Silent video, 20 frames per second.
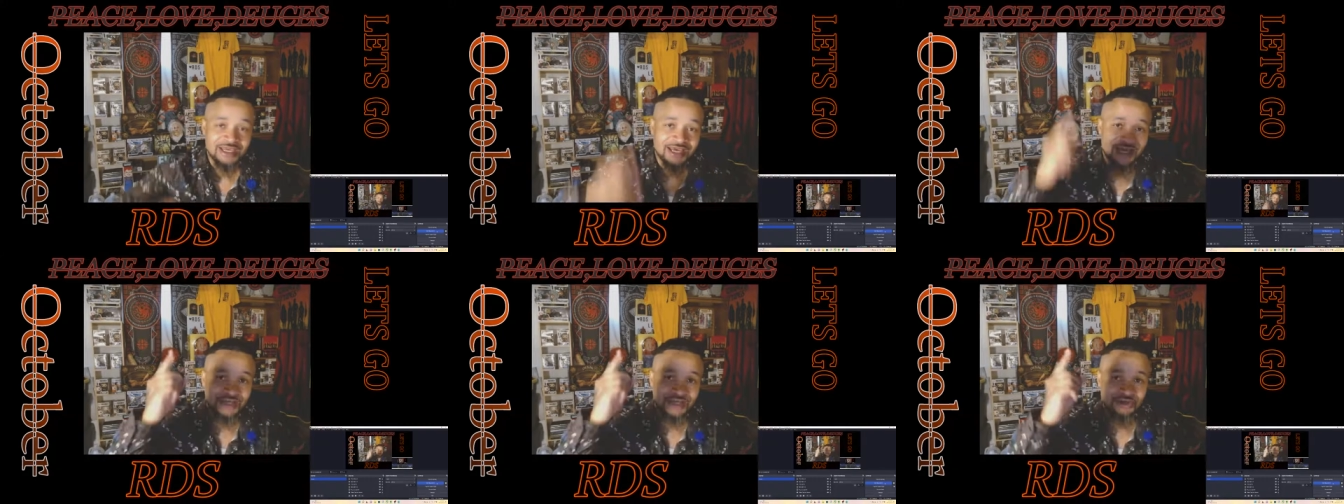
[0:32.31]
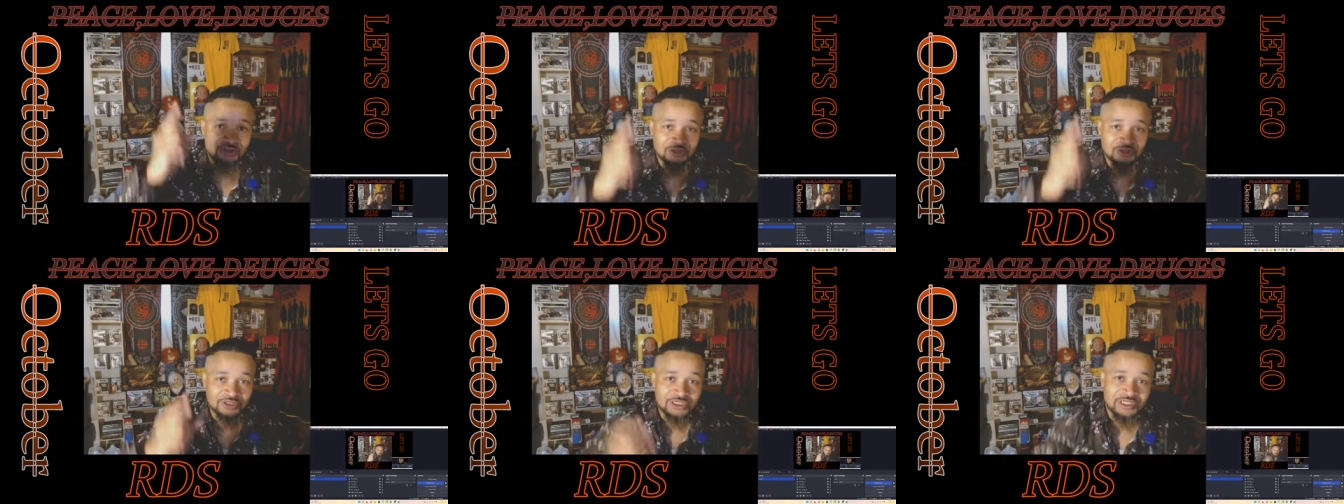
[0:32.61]
I
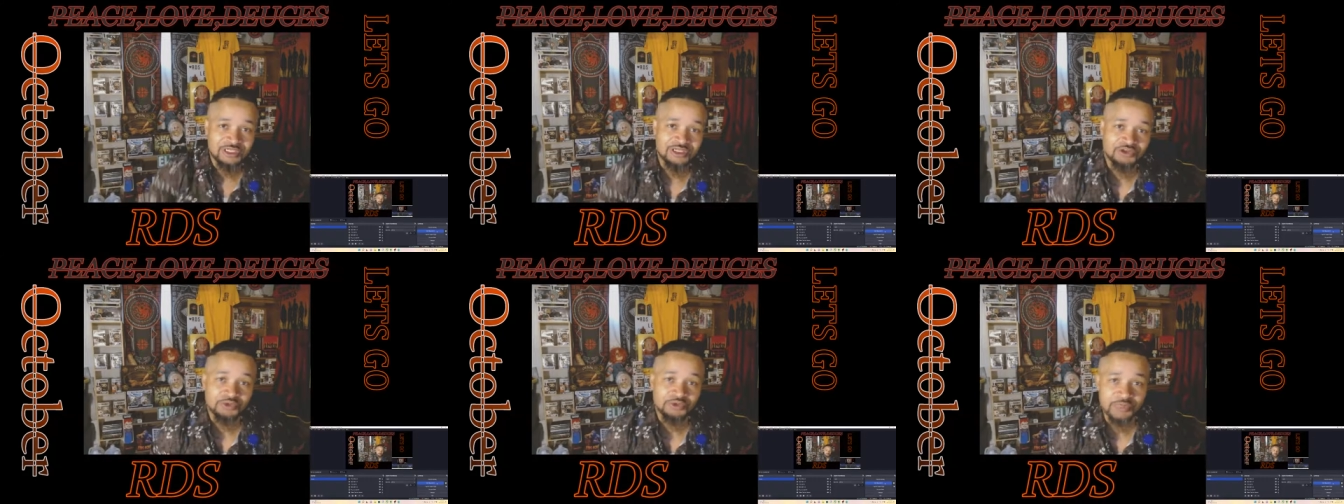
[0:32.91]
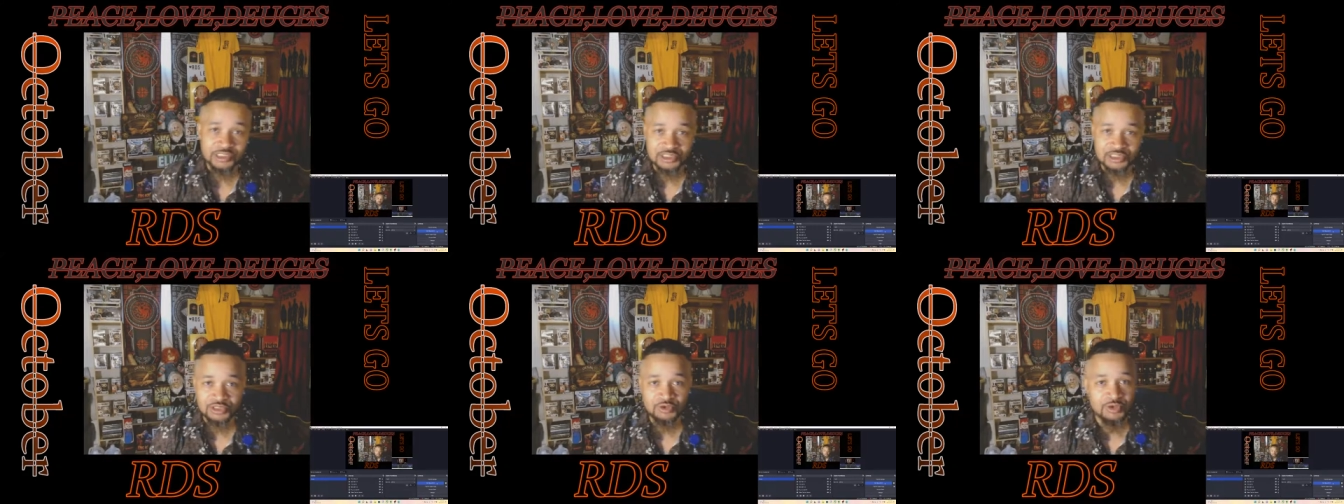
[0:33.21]
know the uh,
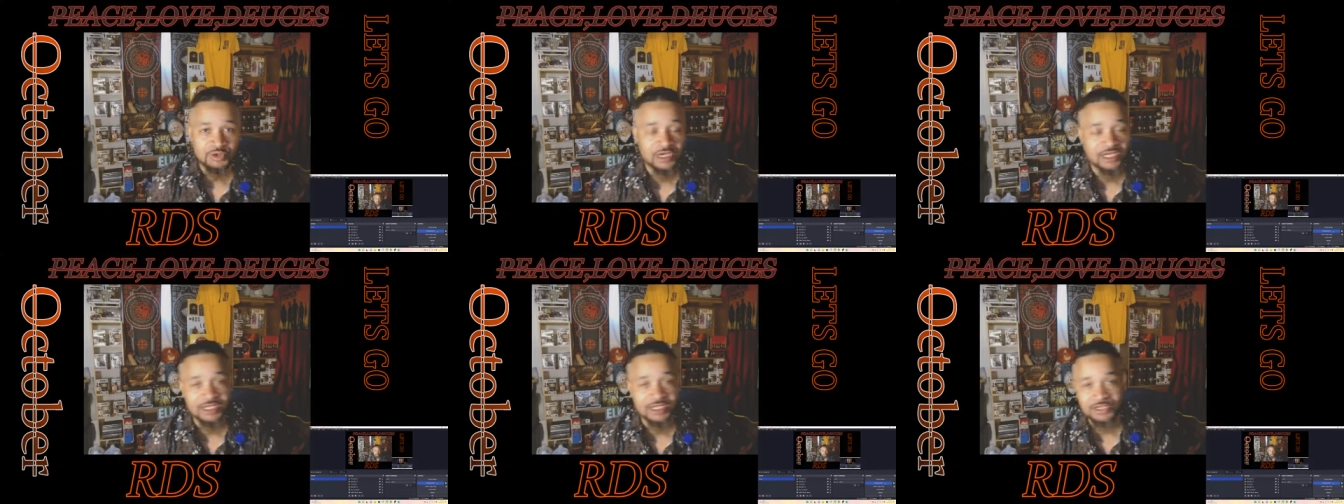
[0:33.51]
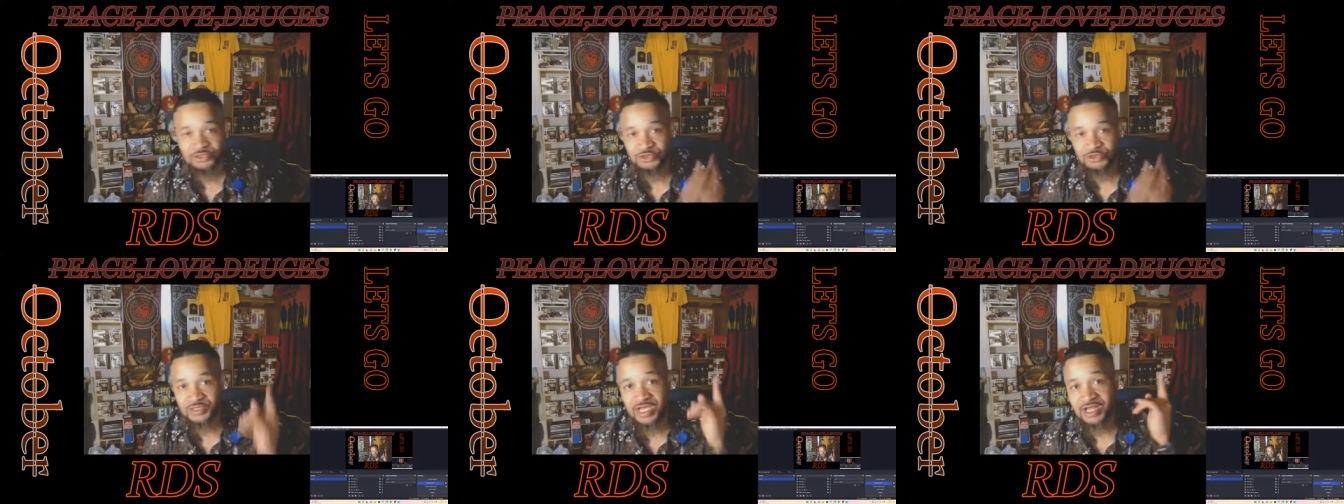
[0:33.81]
Creek Squad, I
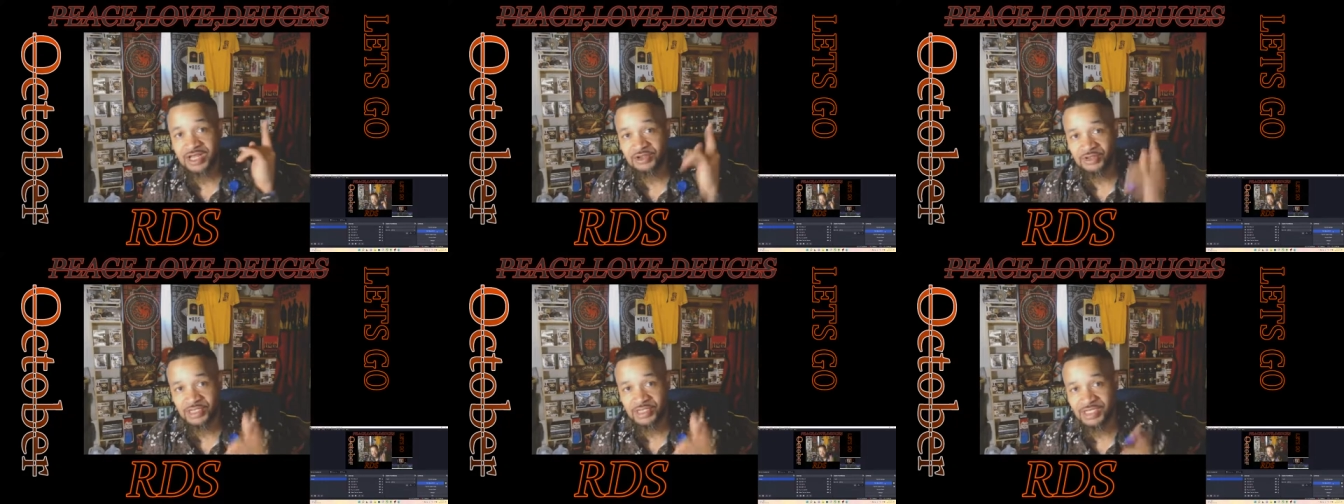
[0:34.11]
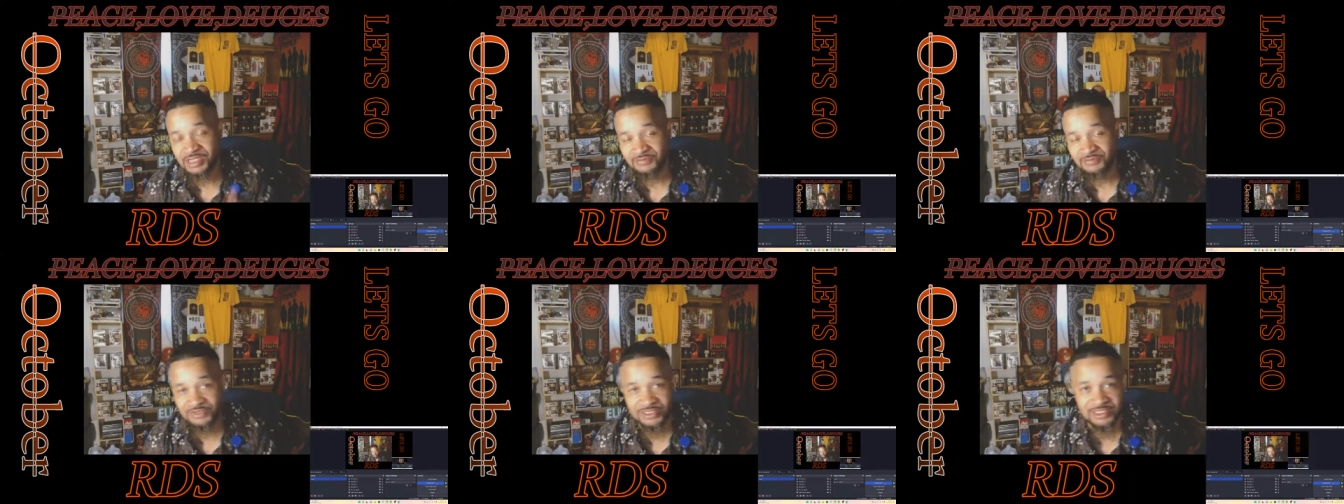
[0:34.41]
know y'all
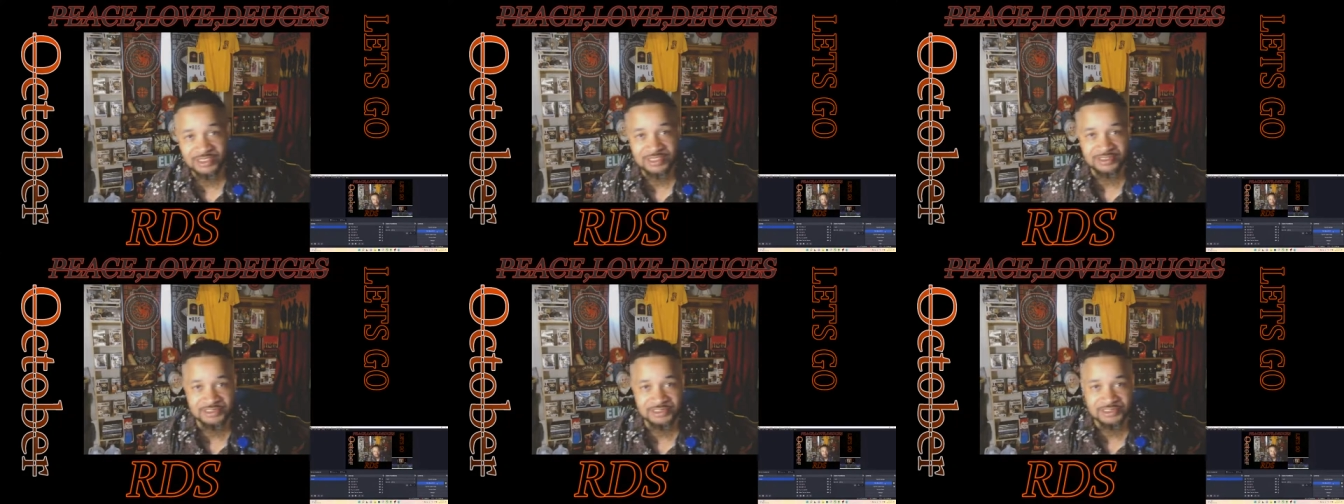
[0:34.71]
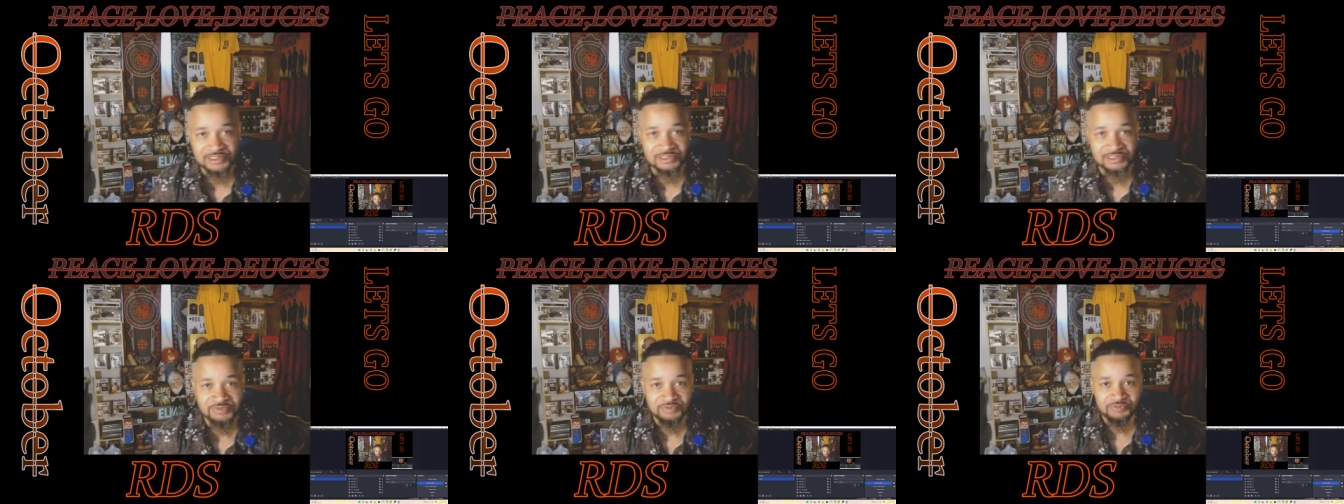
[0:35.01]
loving
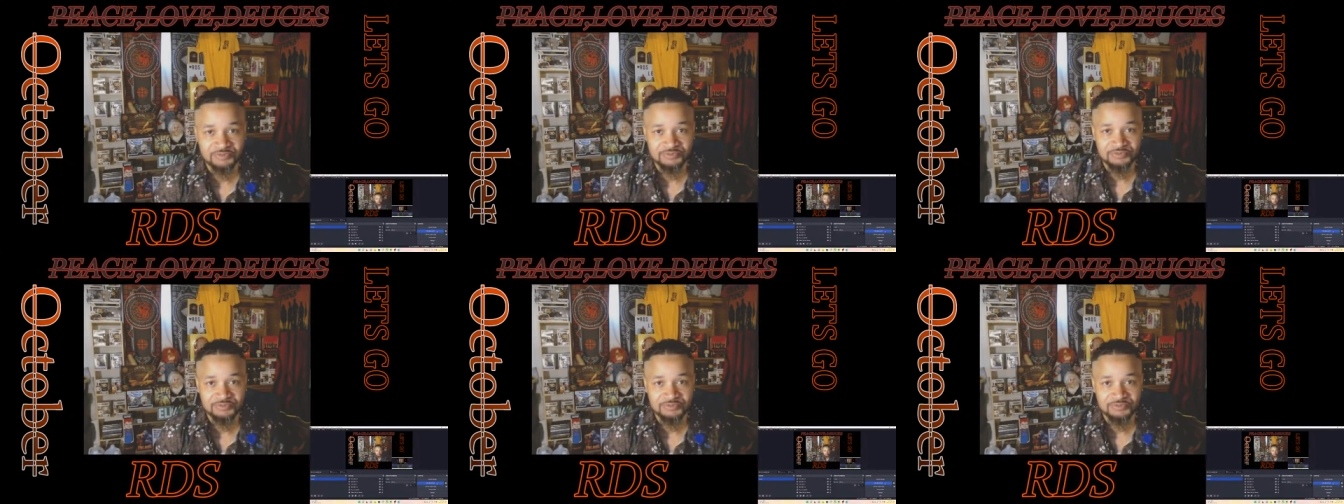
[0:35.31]
this.